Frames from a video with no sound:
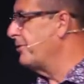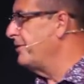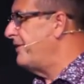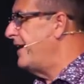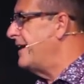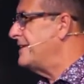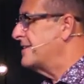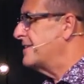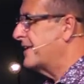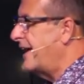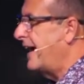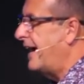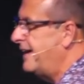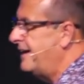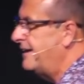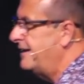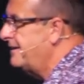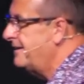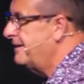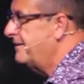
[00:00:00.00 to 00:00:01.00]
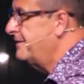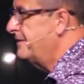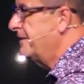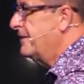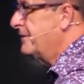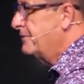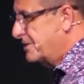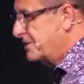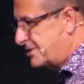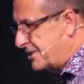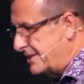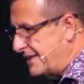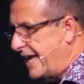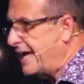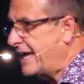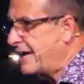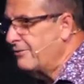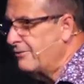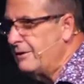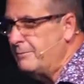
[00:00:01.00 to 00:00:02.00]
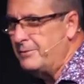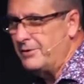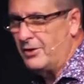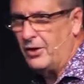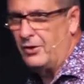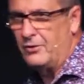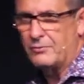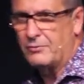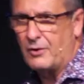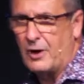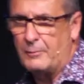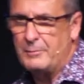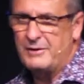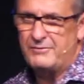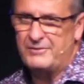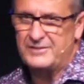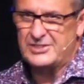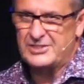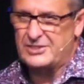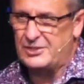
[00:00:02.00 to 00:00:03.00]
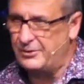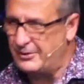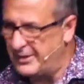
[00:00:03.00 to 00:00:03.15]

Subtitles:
Hezekiah? When Sennacherib and all the army of Assyria